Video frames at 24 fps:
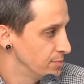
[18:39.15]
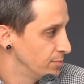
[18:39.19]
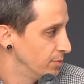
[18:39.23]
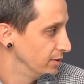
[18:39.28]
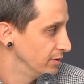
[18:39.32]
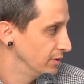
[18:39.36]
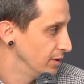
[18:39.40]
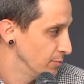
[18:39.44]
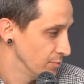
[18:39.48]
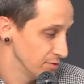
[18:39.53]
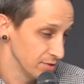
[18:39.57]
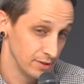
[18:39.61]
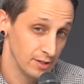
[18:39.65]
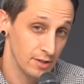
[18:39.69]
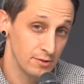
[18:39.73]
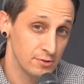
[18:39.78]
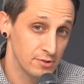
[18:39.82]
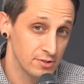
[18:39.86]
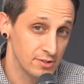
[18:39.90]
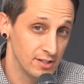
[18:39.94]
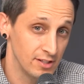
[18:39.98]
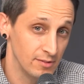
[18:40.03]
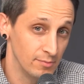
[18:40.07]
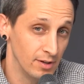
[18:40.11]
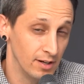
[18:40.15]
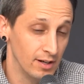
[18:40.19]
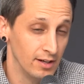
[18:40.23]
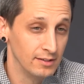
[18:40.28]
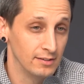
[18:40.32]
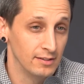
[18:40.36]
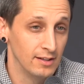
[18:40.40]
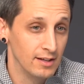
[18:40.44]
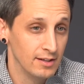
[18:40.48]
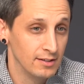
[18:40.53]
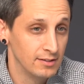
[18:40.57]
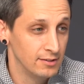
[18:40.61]
but there was another Steve
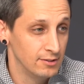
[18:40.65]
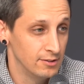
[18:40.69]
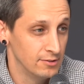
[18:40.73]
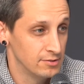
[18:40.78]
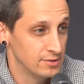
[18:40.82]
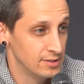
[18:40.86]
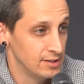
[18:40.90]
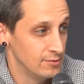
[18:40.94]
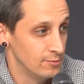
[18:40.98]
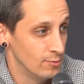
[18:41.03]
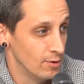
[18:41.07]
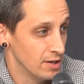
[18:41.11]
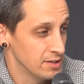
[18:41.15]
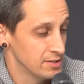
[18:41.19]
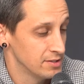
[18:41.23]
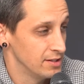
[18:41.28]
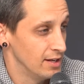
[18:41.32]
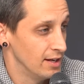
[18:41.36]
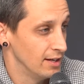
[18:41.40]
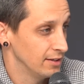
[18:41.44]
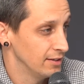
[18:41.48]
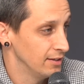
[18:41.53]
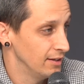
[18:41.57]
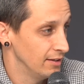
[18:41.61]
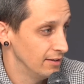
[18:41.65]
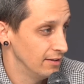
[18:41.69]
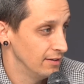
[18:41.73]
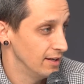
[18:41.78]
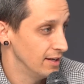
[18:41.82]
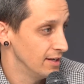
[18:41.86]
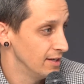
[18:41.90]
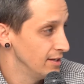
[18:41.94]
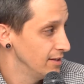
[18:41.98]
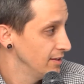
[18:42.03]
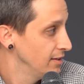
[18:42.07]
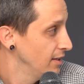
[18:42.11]
behind that, you know Steve Wozniak, and yeah,
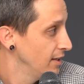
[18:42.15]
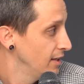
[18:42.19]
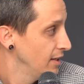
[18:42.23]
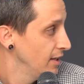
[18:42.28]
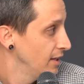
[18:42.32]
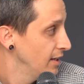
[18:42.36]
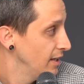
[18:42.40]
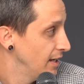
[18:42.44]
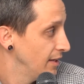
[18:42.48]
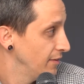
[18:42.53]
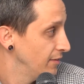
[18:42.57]
they mm-hmm.